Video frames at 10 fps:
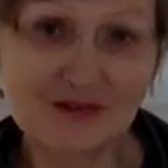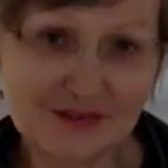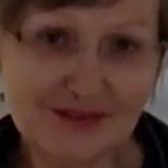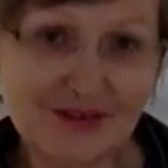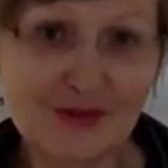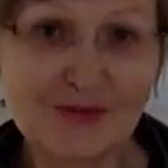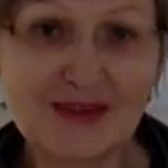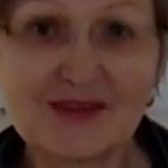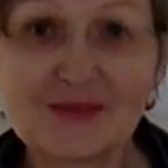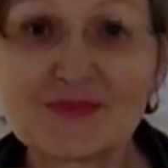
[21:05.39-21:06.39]
don't know
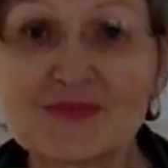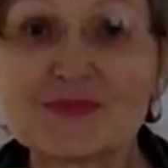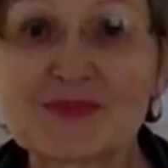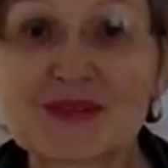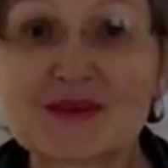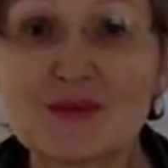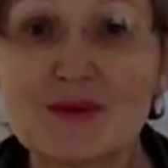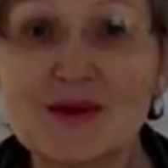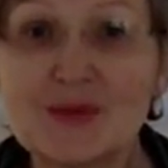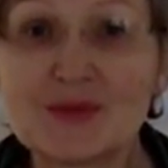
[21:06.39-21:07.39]
me,
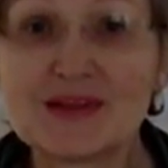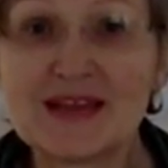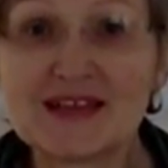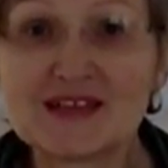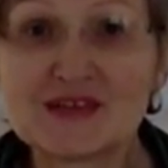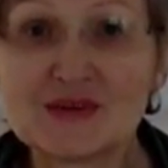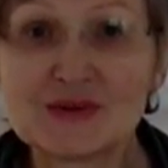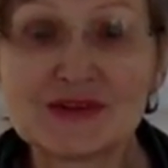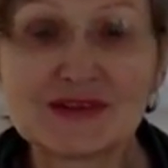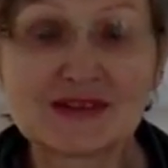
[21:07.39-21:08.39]
but would like to
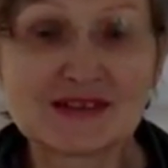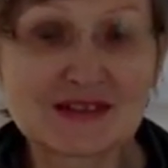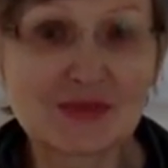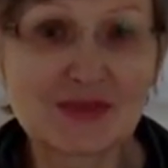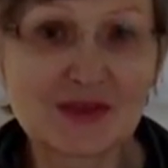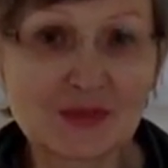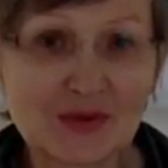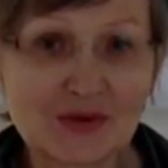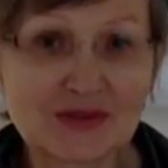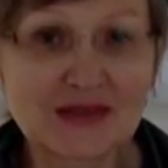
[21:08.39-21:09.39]
learn something
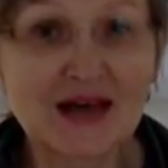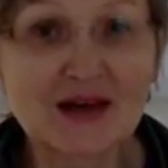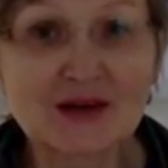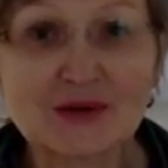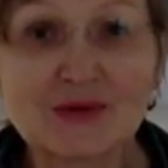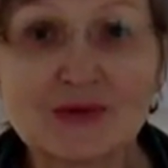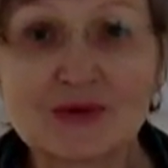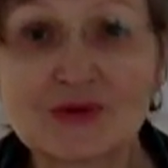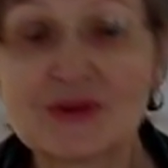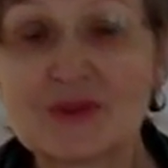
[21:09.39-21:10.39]
about tarot
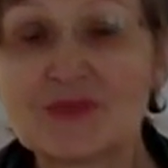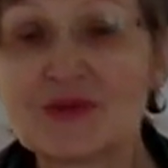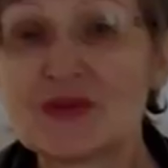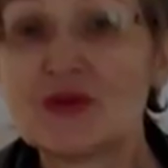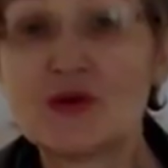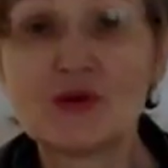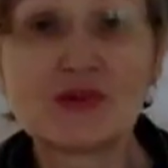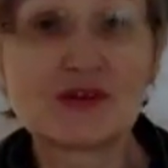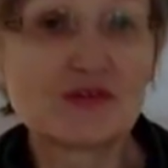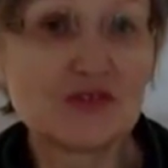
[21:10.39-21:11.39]
or know
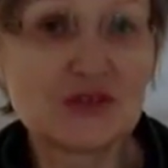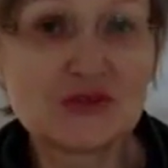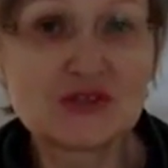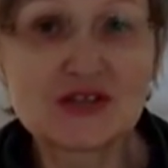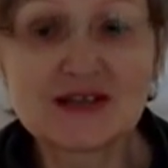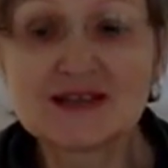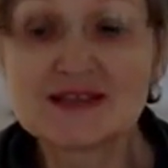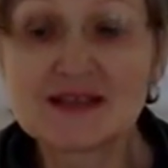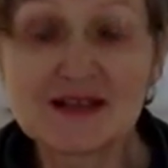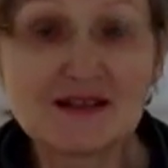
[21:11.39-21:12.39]
their future,
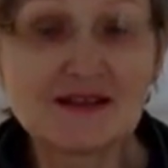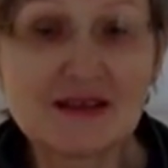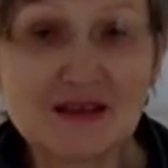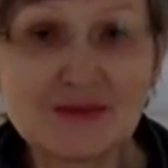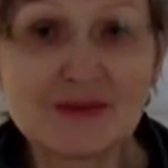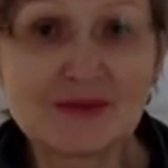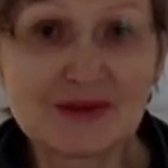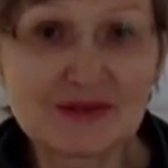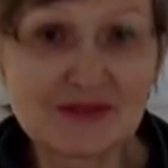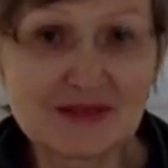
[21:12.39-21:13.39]
tell them
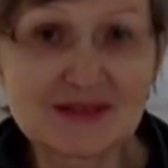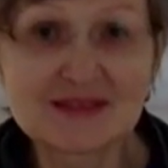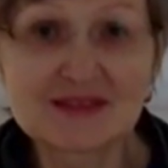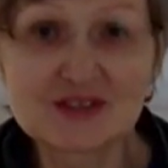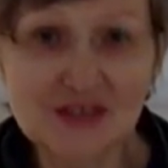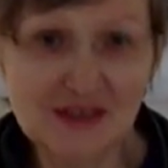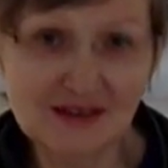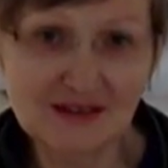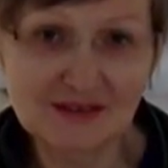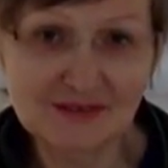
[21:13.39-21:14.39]
about this
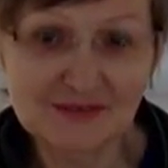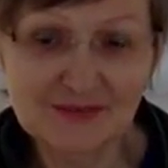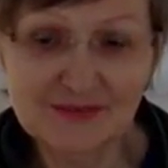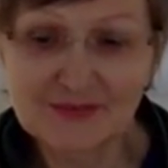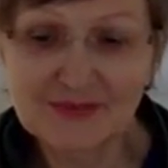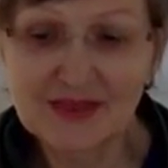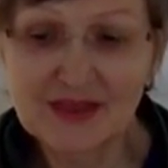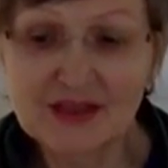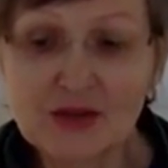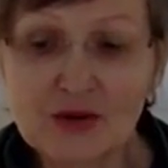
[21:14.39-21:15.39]
channel.
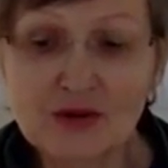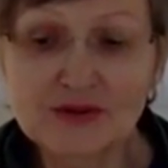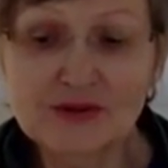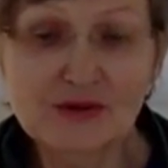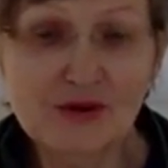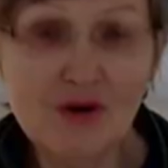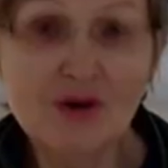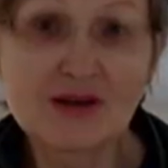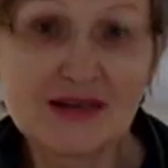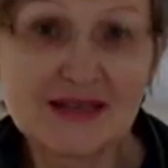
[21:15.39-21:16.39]
It's called
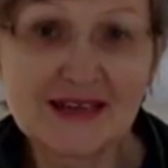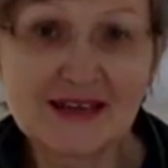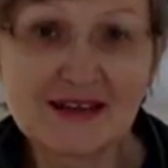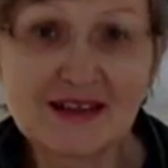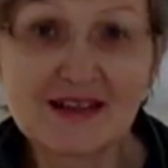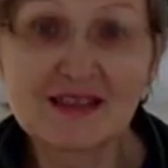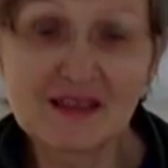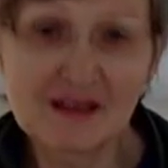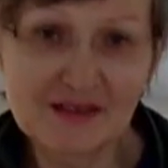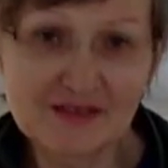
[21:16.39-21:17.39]
Colina
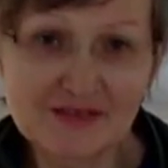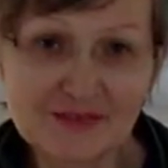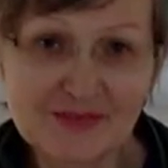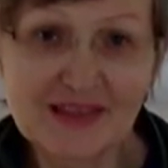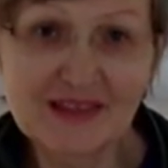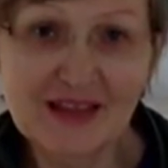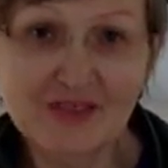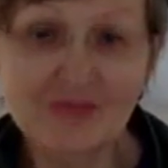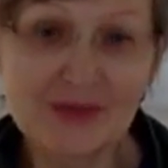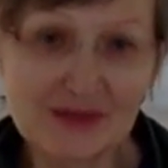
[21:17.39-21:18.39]
Live.
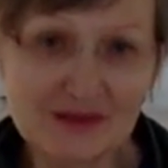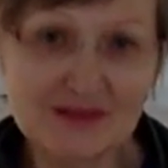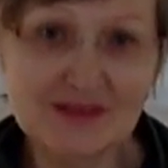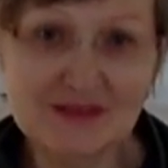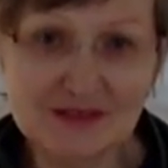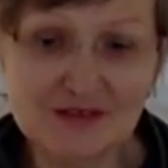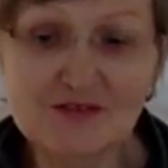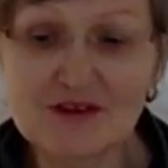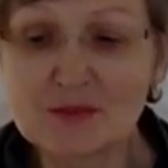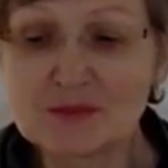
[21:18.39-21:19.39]
Live because it's a
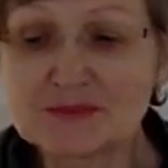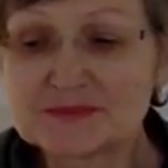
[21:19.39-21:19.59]
stream.